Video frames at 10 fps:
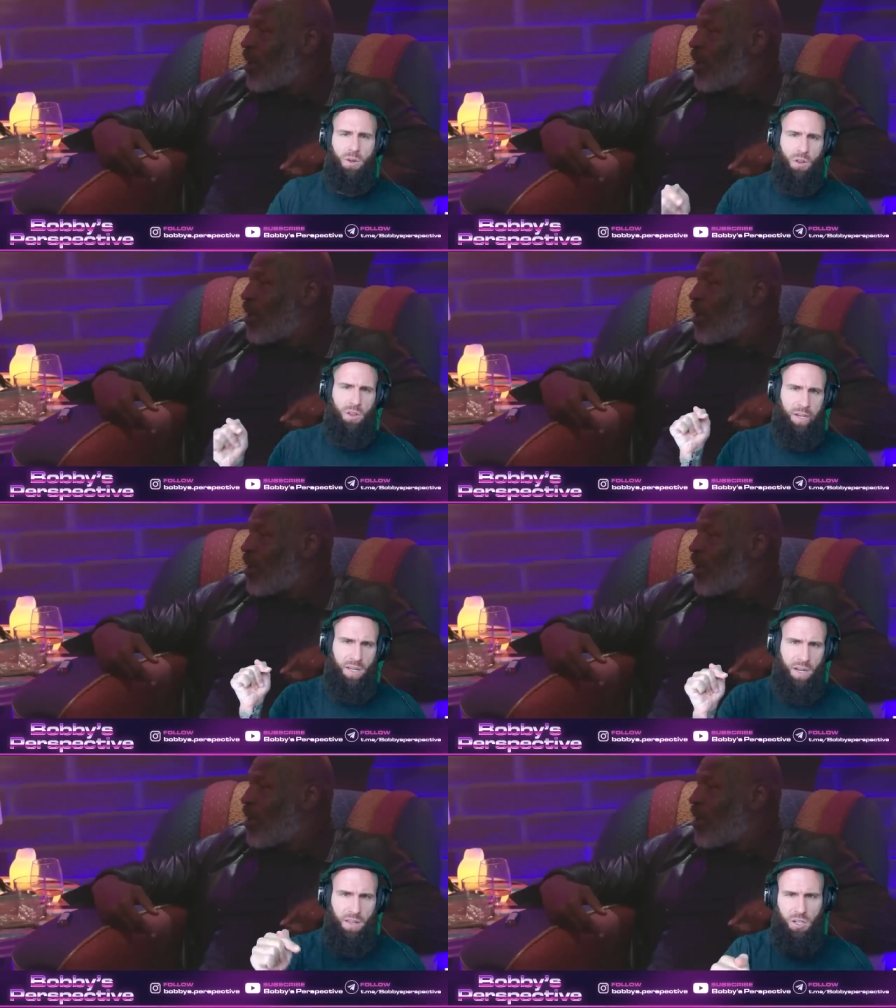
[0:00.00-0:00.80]
all the links
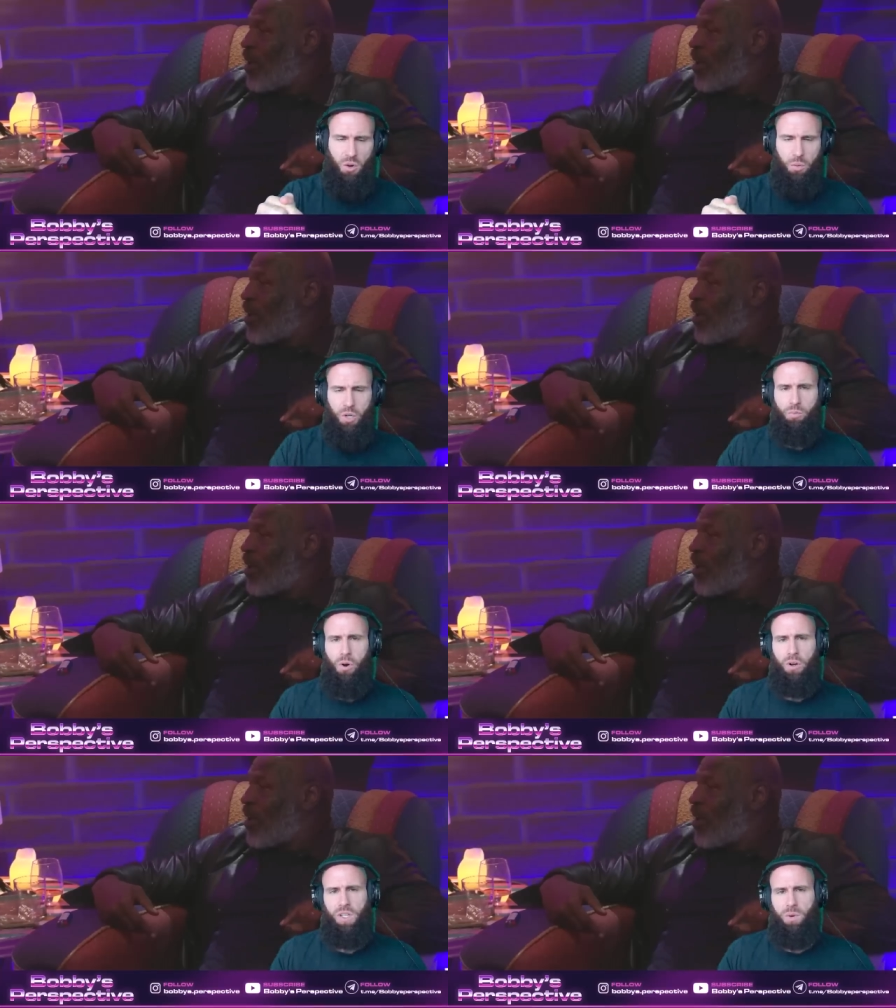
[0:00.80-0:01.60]
are in the description
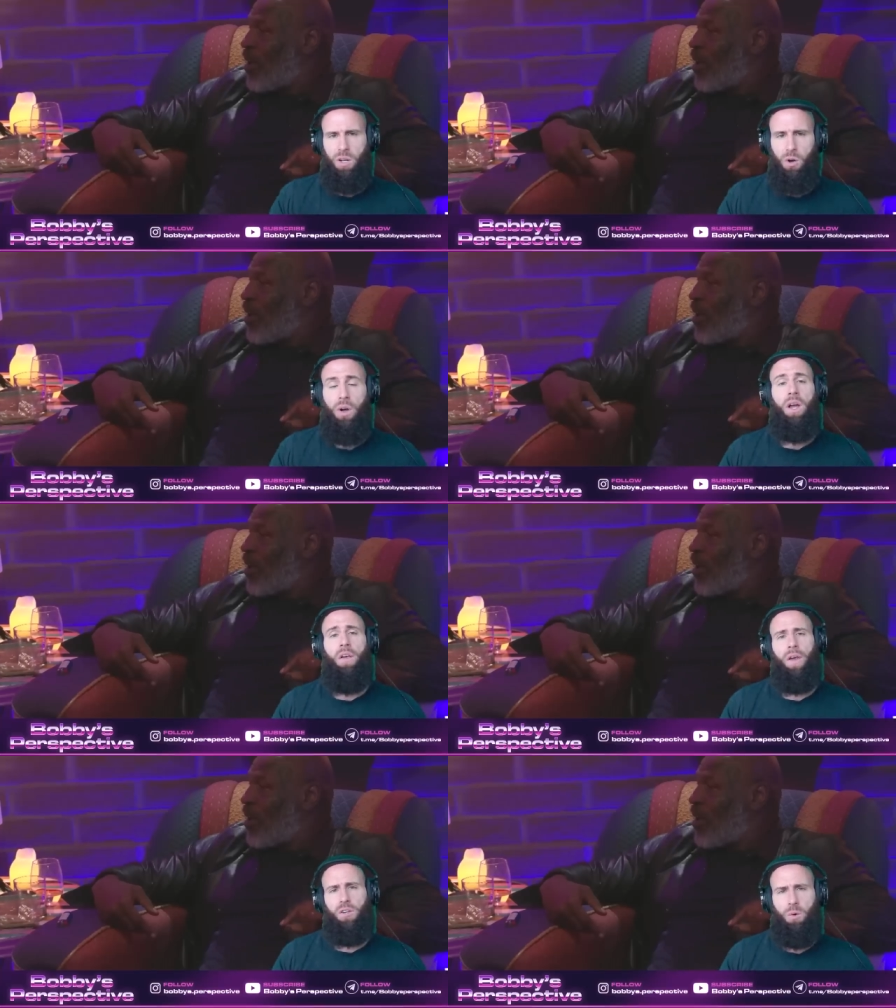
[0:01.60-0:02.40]
box below.
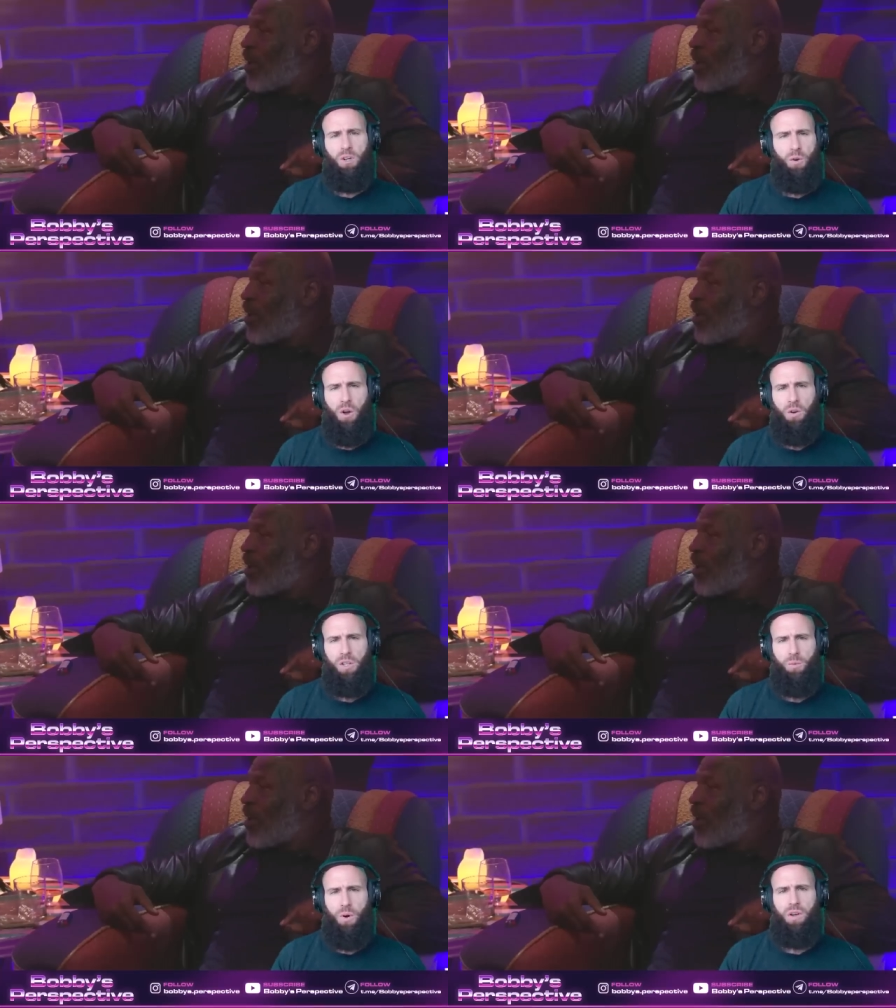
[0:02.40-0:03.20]
Thank you so much for your ongoing
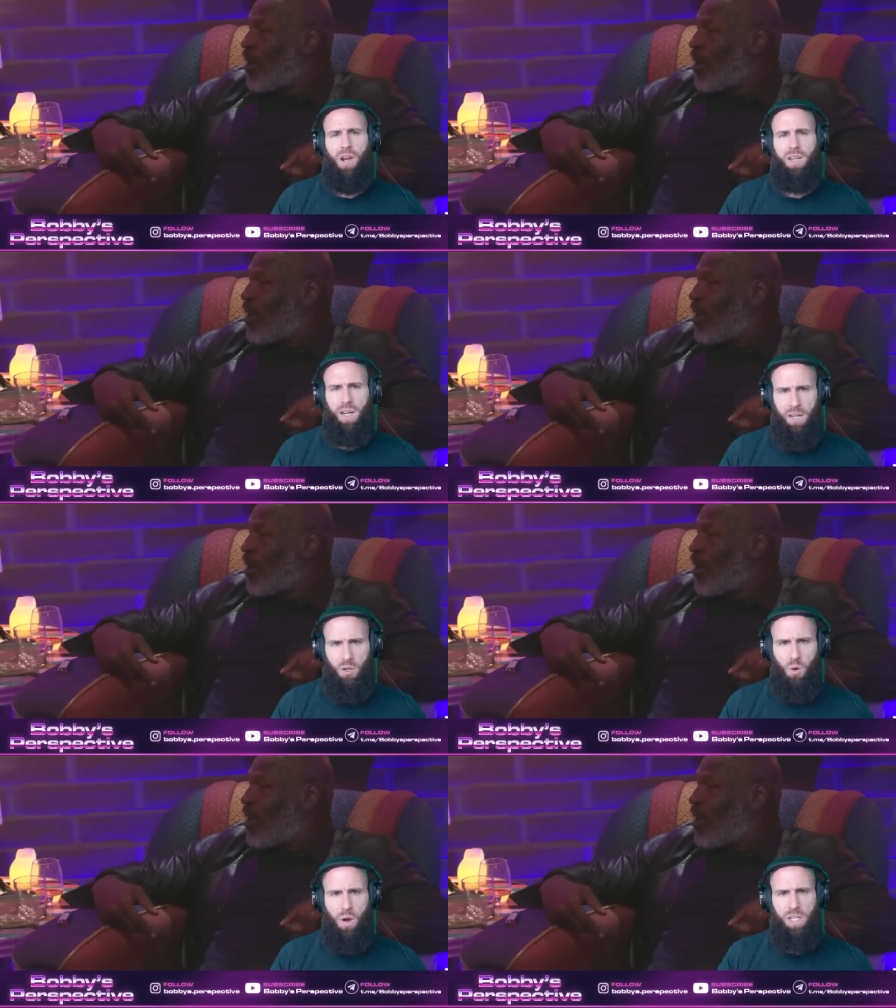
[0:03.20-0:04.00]
support, guys, and as
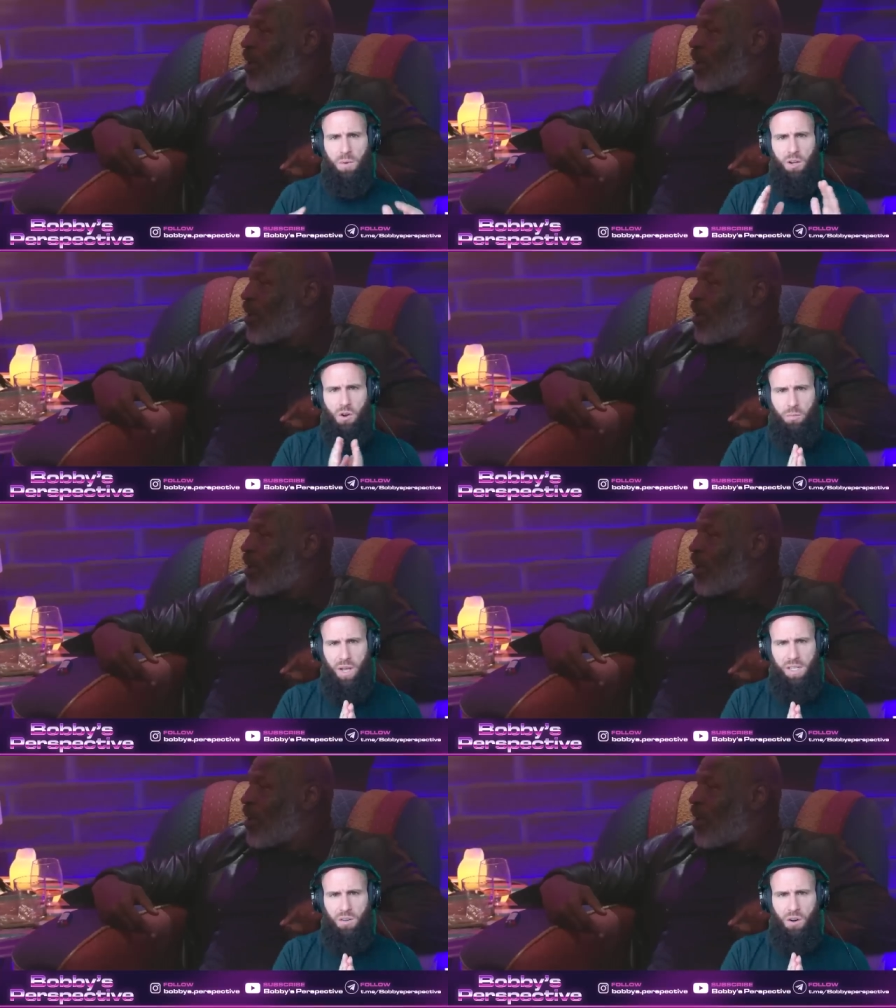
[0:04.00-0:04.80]
always, may God
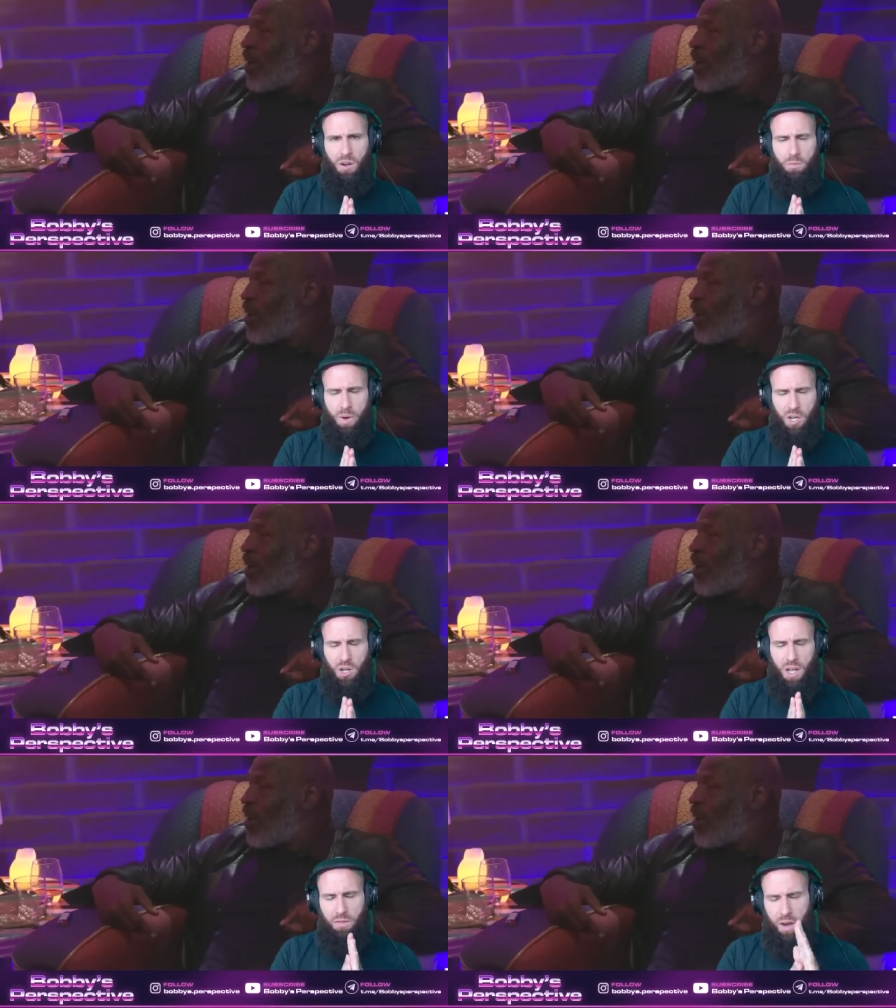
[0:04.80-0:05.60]
bless you all. Much
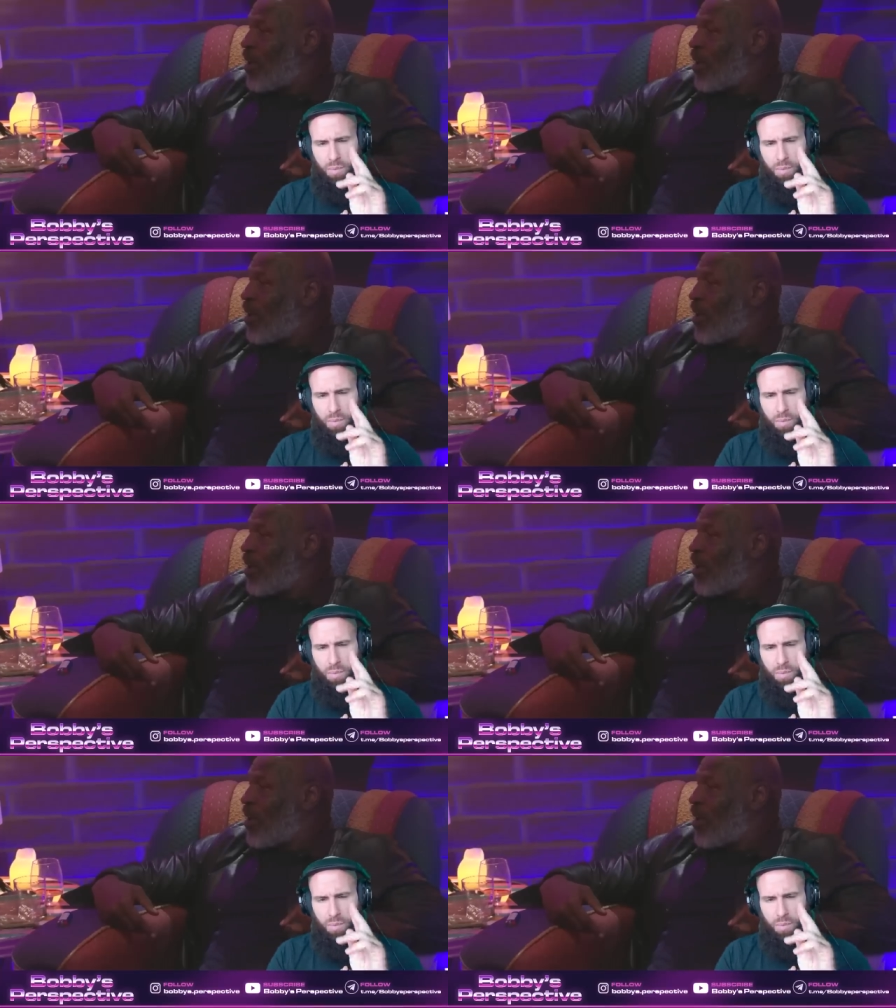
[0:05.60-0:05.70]
love and